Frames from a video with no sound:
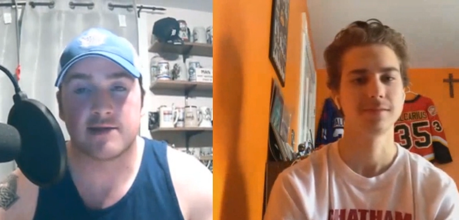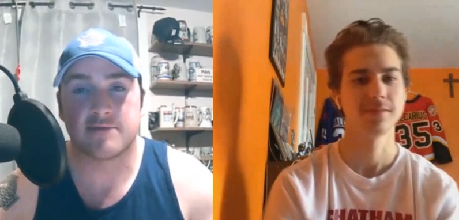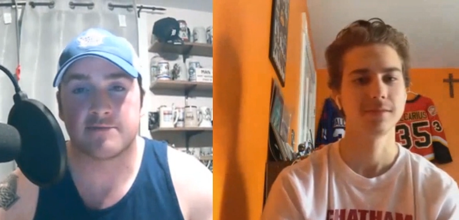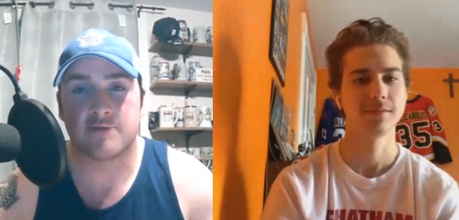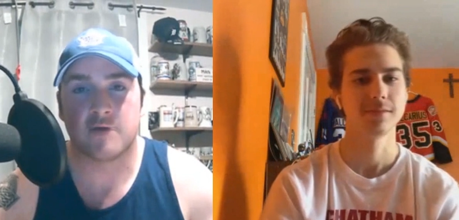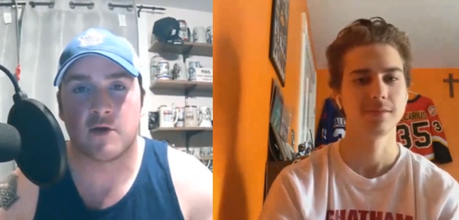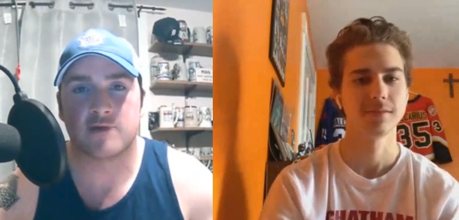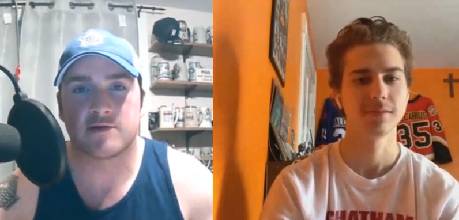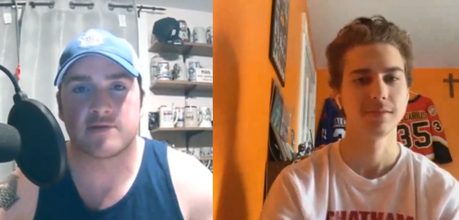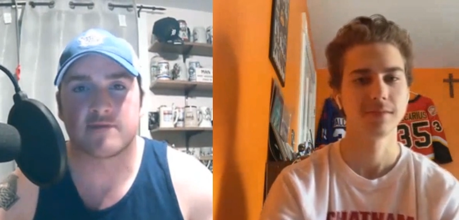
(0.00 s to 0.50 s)
Speaker 1: made
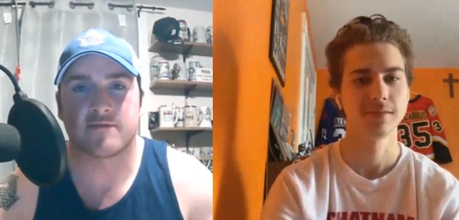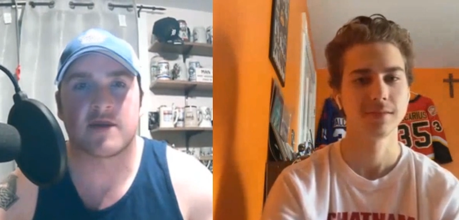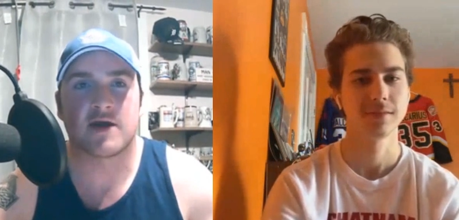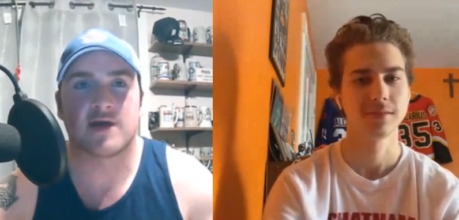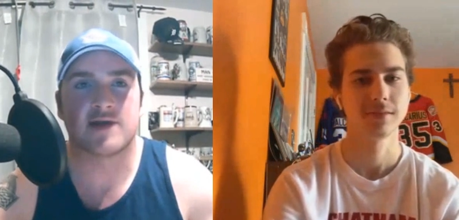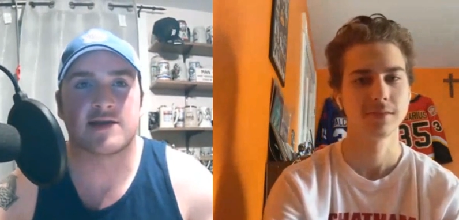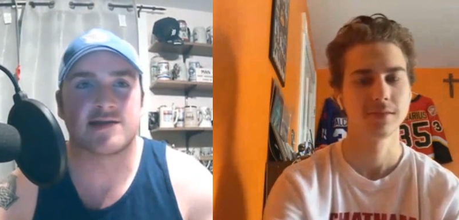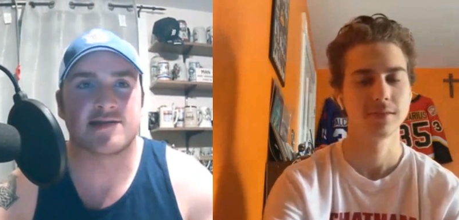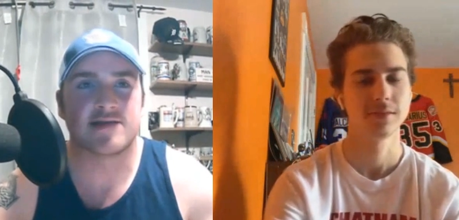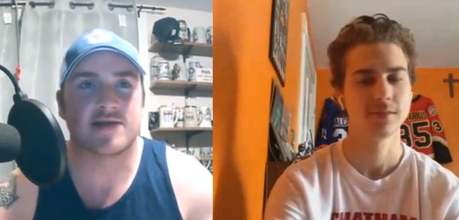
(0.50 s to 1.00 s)
these posts,
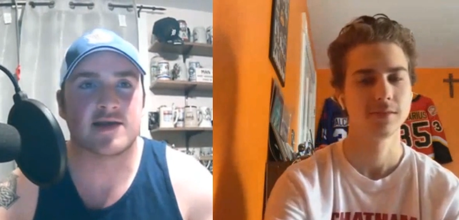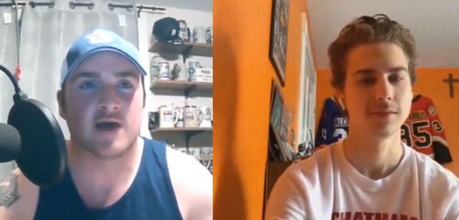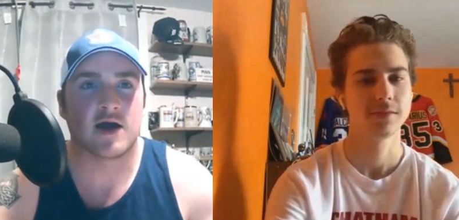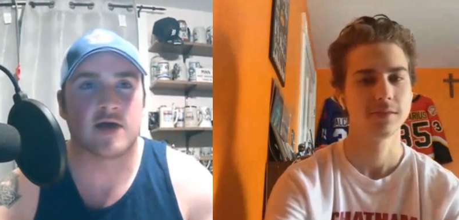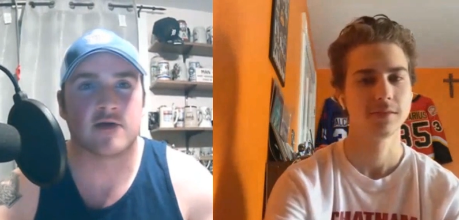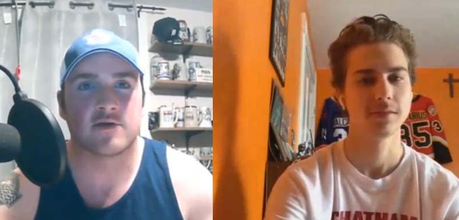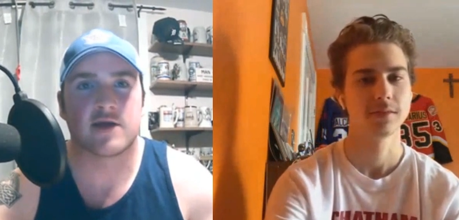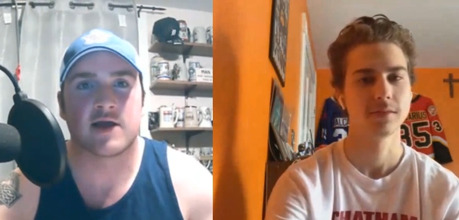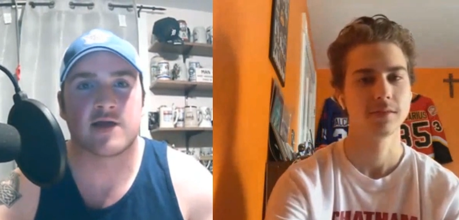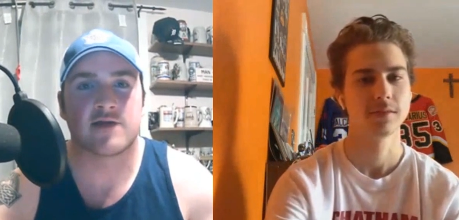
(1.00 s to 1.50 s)
I've kind of
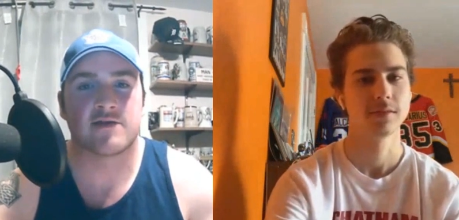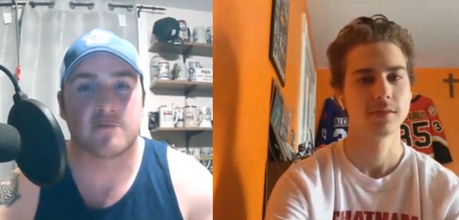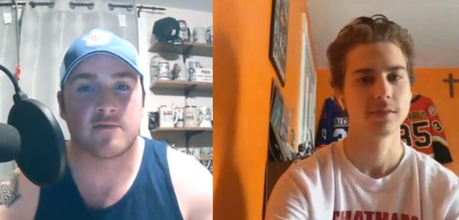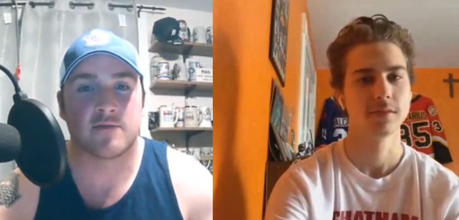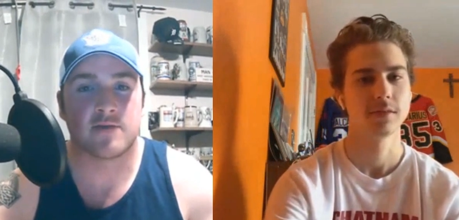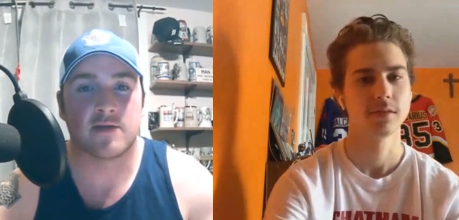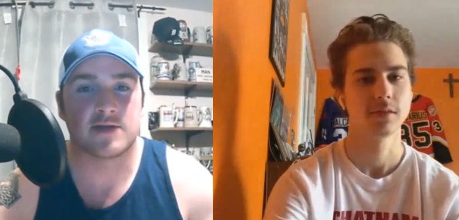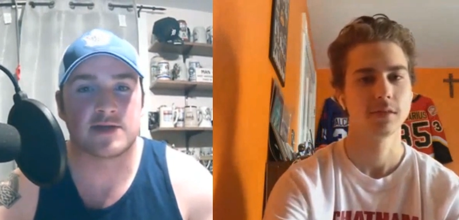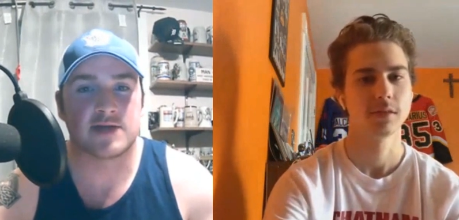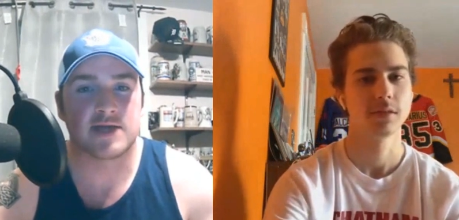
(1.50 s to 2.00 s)
seen other
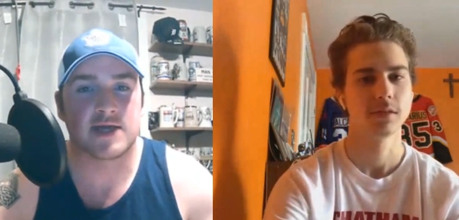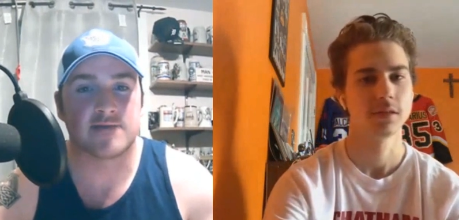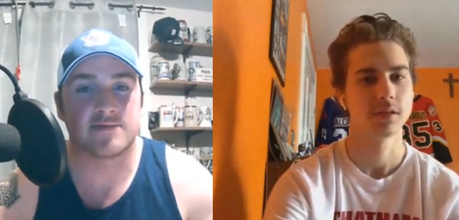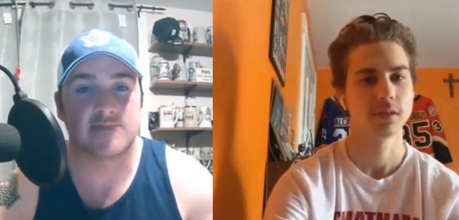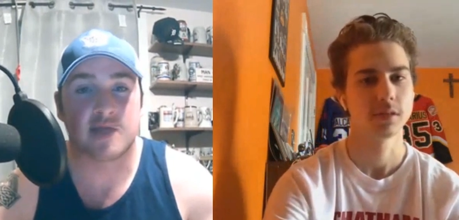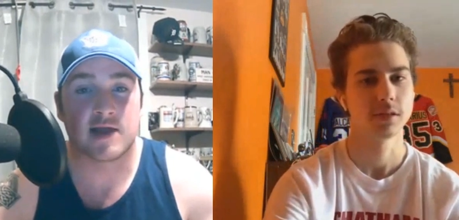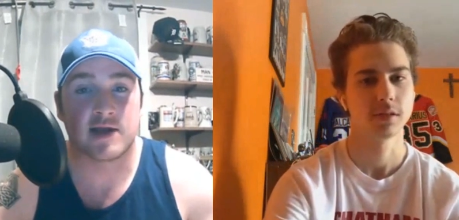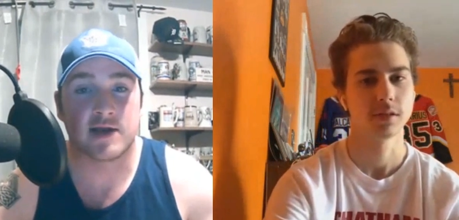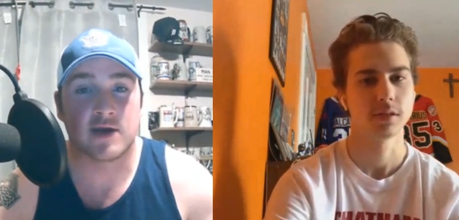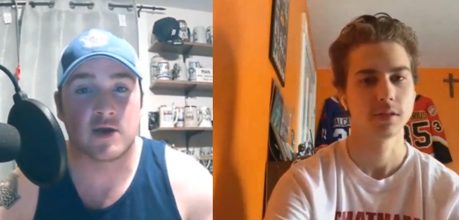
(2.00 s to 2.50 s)
guys from other
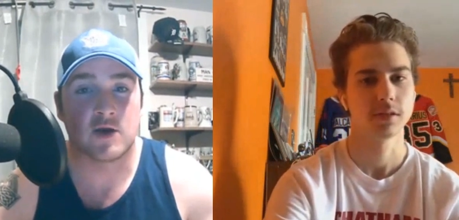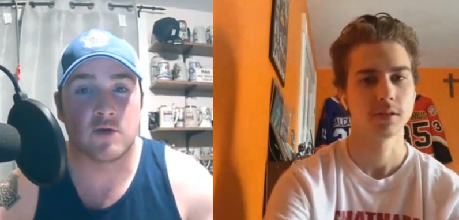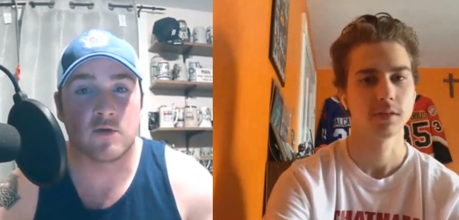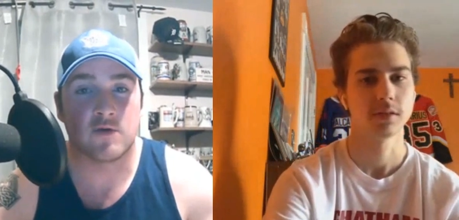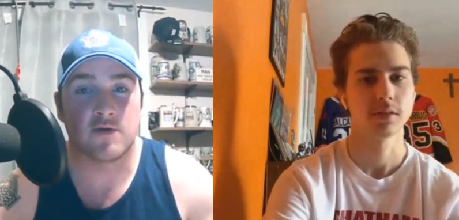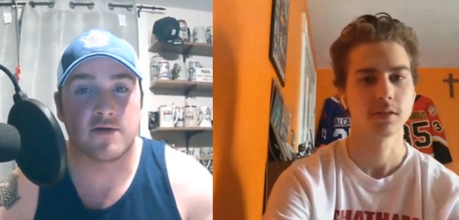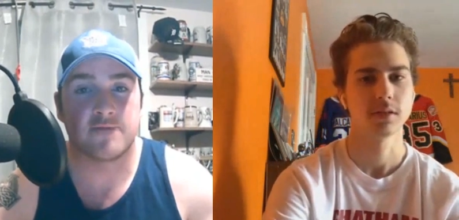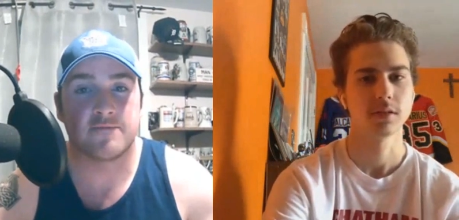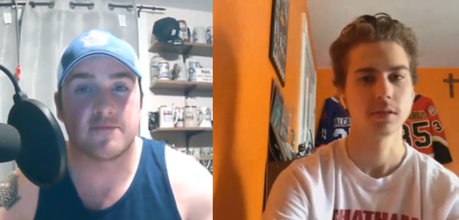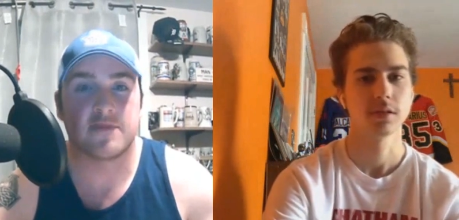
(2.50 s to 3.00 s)
teams that I
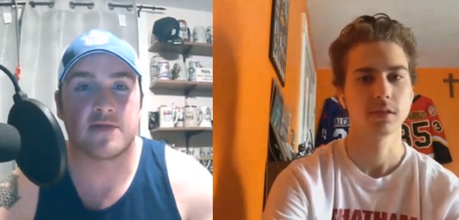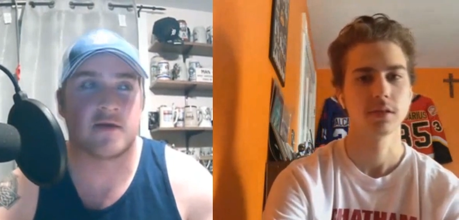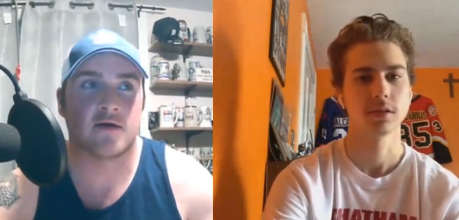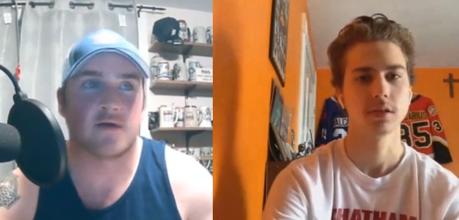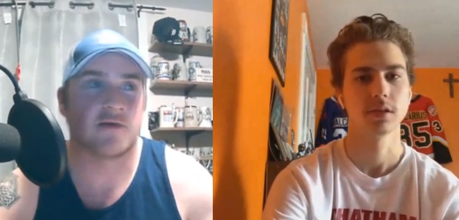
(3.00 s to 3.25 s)
know of